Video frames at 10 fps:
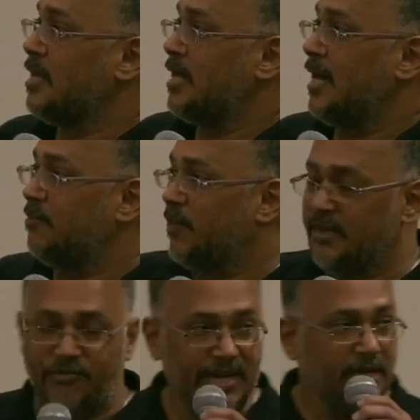And my
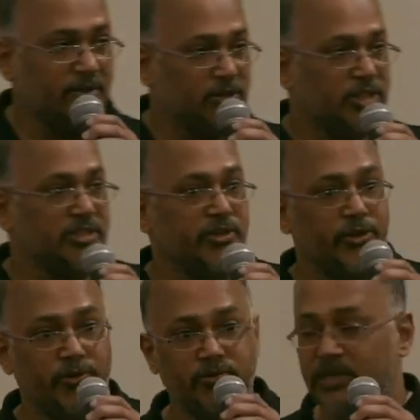final question to
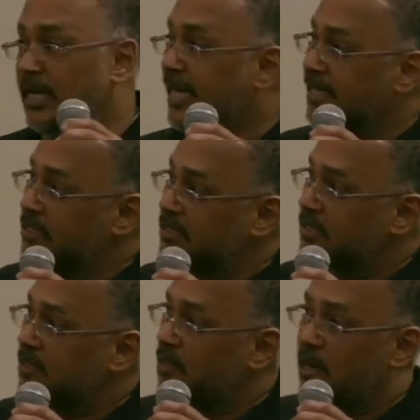you is
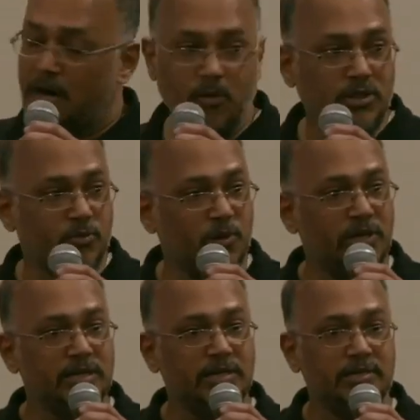how the
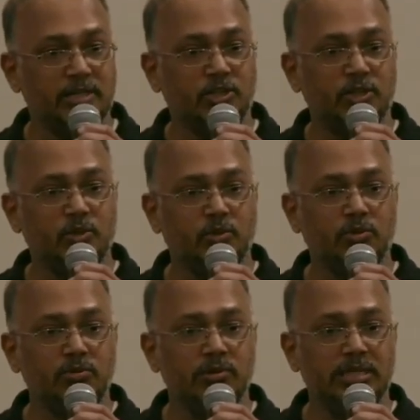work that you
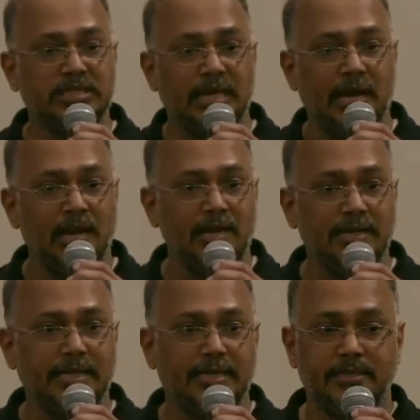do is
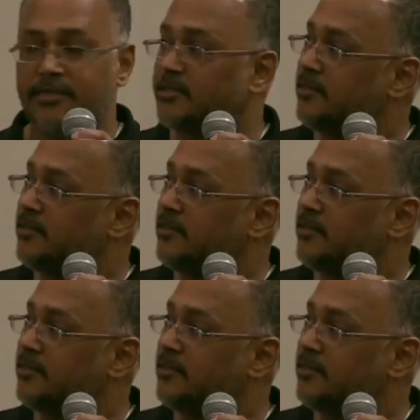aligned